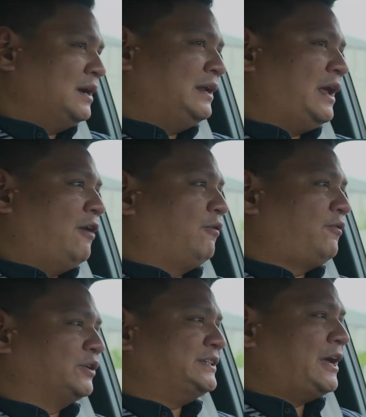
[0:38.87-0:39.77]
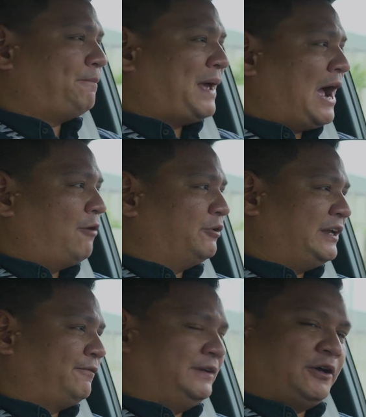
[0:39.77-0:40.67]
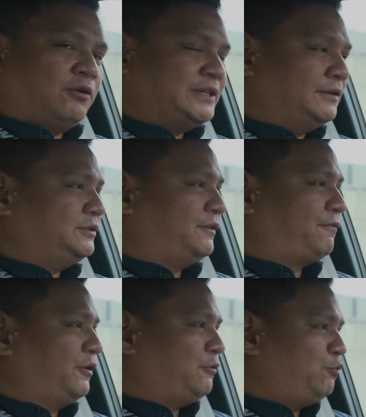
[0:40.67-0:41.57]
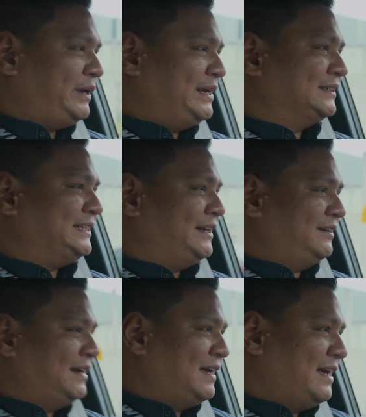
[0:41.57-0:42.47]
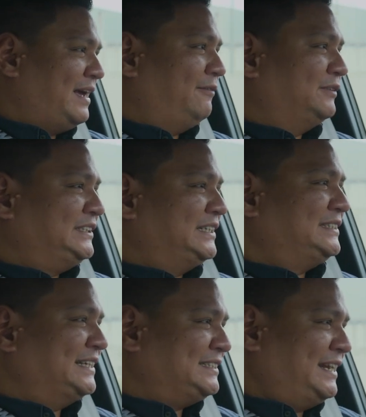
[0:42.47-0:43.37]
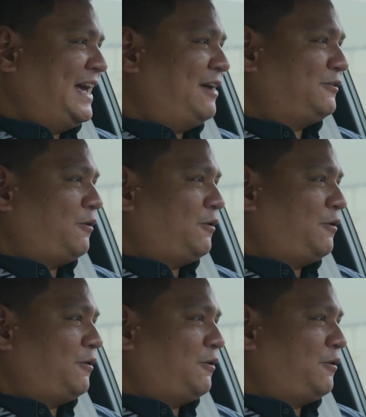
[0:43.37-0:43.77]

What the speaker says: Now, of course, that power definitely goes out to the front wheels here, and let's just test it out.